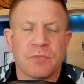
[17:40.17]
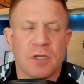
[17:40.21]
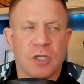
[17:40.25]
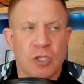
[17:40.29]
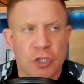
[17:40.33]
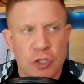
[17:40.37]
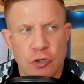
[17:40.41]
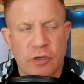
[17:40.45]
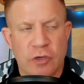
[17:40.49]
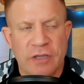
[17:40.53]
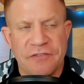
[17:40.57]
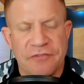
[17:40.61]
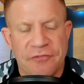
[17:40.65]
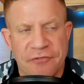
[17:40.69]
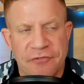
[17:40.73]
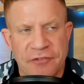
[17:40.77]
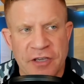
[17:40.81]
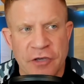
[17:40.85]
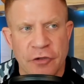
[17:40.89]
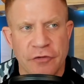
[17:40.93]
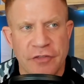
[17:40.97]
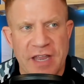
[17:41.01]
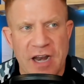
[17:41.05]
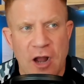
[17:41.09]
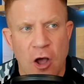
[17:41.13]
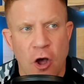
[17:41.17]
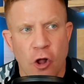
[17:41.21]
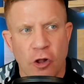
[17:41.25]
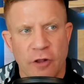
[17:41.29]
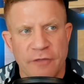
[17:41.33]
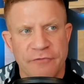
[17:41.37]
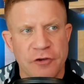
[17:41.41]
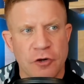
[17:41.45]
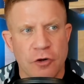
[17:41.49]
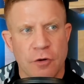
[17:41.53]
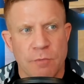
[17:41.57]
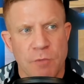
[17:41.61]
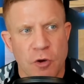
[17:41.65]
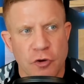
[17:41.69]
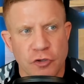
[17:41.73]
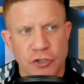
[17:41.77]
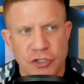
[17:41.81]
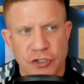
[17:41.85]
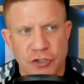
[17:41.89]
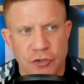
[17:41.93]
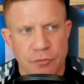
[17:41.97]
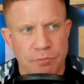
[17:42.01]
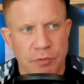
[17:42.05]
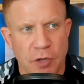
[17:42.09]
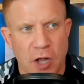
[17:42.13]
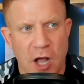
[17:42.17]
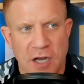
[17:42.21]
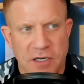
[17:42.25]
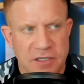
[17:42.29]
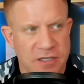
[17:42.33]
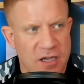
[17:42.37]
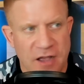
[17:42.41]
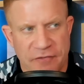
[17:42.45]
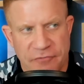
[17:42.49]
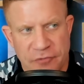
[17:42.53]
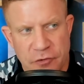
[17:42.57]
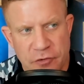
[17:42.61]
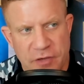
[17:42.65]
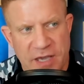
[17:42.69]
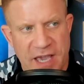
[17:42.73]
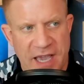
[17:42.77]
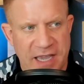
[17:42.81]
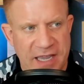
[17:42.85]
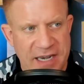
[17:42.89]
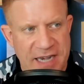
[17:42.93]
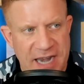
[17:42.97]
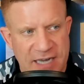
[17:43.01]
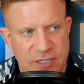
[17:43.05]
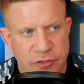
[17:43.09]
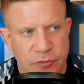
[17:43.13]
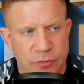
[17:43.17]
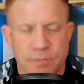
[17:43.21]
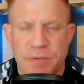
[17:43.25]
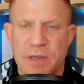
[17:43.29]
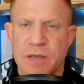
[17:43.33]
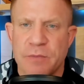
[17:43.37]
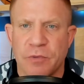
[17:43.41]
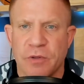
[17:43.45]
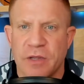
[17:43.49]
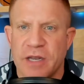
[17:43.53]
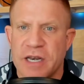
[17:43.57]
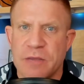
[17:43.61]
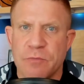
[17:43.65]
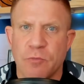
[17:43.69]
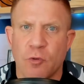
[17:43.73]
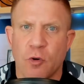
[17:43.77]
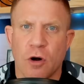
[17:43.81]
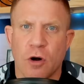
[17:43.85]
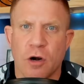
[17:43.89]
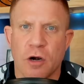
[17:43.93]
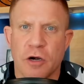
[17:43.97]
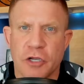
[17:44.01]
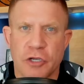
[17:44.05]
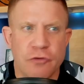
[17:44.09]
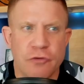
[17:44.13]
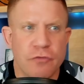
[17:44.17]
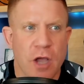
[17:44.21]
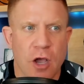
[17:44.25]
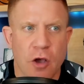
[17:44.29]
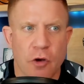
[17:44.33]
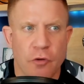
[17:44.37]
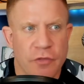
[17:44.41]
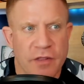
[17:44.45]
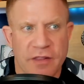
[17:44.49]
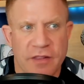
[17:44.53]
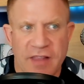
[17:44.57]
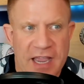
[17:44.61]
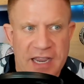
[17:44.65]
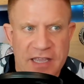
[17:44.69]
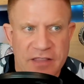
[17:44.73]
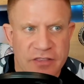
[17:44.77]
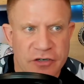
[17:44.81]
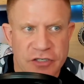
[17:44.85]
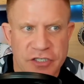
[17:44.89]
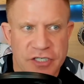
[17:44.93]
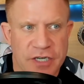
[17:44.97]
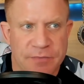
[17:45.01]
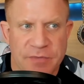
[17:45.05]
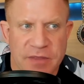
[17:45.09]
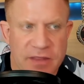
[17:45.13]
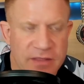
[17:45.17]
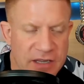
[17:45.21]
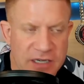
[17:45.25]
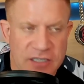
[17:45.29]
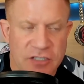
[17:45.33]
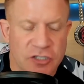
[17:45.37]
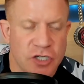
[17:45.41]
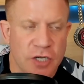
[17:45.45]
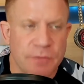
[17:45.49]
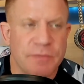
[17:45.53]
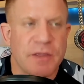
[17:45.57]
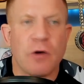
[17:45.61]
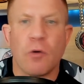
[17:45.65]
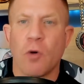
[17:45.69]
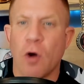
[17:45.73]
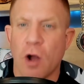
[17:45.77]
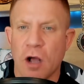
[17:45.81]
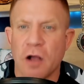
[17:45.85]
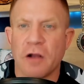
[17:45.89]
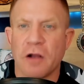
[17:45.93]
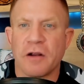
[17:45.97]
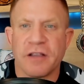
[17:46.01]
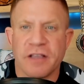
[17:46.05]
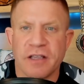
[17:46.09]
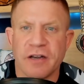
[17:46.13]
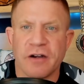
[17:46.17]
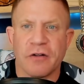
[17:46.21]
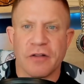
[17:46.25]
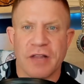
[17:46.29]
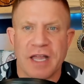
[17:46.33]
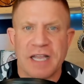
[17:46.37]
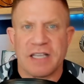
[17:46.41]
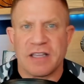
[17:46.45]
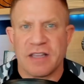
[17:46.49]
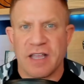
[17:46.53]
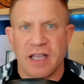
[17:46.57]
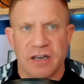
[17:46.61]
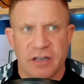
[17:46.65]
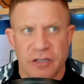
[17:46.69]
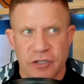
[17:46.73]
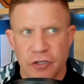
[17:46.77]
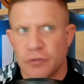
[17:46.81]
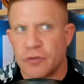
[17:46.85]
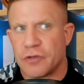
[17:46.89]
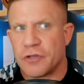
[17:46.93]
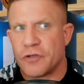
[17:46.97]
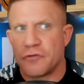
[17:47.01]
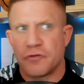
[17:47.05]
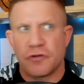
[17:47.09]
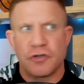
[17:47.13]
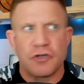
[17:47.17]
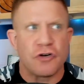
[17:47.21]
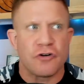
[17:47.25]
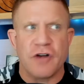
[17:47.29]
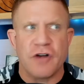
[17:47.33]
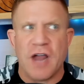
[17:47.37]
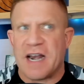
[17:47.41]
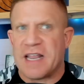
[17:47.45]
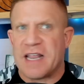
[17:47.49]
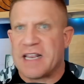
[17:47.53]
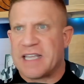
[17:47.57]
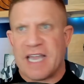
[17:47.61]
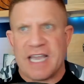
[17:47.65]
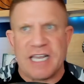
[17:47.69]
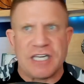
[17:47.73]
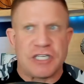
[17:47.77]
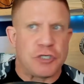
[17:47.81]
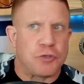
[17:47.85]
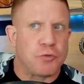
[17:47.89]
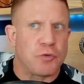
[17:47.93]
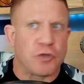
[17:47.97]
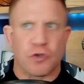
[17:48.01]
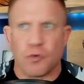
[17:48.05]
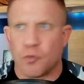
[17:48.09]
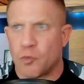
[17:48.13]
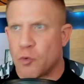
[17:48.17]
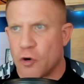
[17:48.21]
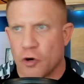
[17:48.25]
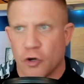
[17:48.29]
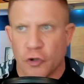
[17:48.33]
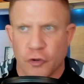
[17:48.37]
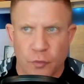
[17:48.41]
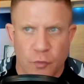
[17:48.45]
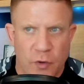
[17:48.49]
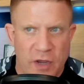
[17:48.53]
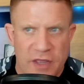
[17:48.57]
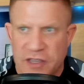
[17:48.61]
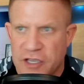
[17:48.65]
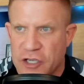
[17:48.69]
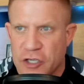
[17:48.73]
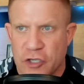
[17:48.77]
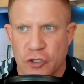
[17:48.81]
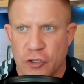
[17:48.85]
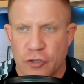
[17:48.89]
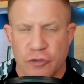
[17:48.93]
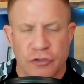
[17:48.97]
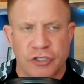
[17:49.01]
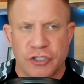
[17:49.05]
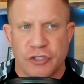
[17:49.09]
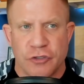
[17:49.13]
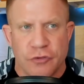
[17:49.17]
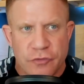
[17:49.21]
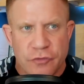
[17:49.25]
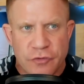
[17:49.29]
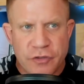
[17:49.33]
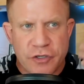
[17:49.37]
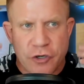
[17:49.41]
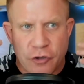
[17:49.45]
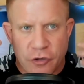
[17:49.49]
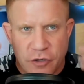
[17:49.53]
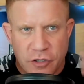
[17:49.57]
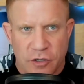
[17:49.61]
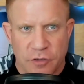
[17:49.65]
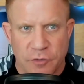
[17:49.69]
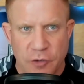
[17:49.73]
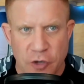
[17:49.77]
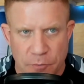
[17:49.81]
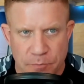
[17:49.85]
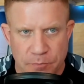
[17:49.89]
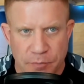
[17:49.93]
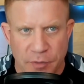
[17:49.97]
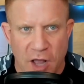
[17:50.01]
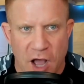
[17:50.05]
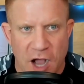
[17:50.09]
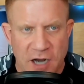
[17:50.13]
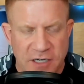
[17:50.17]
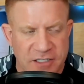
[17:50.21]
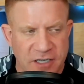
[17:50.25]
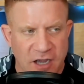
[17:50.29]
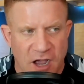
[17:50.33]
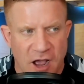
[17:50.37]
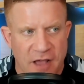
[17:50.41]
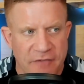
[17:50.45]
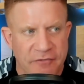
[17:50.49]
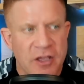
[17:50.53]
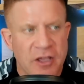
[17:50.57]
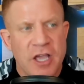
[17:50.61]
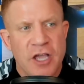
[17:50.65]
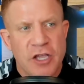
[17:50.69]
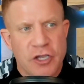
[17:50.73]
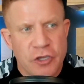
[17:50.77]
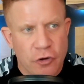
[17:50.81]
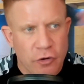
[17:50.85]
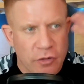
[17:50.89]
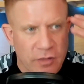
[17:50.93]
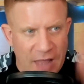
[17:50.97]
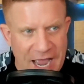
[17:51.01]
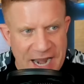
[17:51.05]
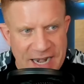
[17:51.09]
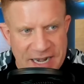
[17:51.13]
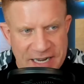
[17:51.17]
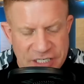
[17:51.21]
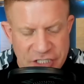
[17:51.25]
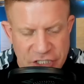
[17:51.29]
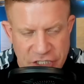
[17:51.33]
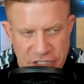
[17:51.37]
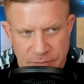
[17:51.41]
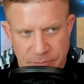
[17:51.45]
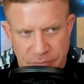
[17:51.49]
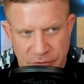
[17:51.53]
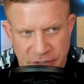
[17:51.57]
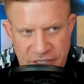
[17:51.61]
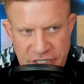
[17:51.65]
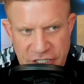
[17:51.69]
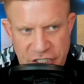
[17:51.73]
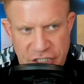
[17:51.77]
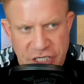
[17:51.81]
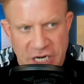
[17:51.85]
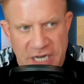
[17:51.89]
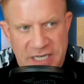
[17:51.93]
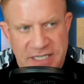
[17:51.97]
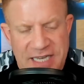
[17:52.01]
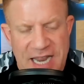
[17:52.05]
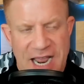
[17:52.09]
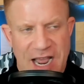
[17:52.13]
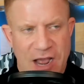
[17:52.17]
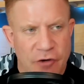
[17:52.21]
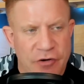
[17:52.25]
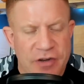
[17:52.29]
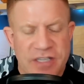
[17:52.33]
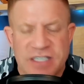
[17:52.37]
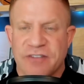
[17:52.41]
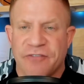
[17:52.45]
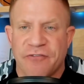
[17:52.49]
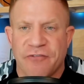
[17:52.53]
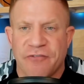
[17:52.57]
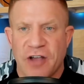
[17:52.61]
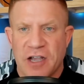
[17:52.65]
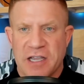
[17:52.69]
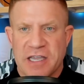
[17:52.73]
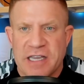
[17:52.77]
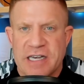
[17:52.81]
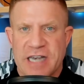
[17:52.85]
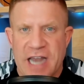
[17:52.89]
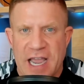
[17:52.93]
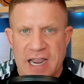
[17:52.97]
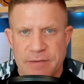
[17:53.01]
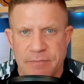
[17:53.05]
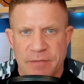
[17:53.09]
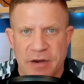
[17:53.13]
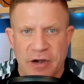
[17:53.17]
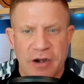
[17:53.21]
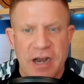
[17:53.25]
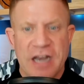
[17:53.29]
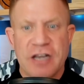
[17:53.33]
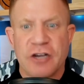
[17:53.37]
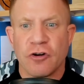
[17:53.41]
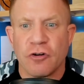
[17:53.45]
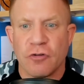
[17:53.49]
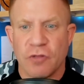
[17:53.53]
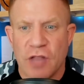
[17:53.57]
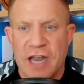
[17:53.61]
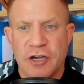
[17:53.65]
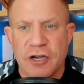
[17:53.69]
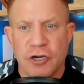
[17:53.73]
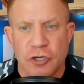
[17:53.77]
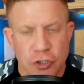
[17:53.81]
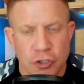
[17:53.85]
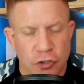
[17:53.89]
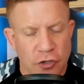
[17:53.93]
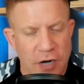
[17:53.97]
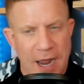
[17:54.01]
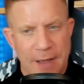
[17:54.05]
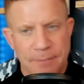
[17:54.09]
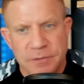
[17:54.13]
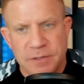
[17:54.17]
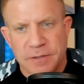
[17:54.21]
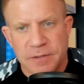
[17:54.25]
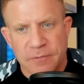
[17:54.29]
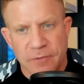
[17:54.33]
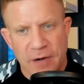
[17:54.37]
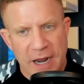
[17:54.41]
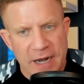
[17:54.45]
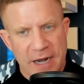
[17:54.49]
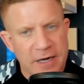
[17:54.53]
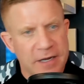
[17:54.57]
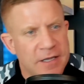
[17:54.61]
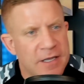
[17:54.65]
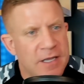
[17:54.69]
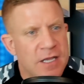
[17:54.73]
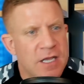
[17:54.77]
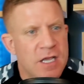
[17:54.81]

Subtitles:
You can feel that all of your emotions are blocked off. You can't connect with people anymore. You know that there's something wrong. You know, like that you're not engaging with the world the way that you used to. You're blocked off. Your light is completely shut down. It's a fucking nightmare, and you're trapped, right?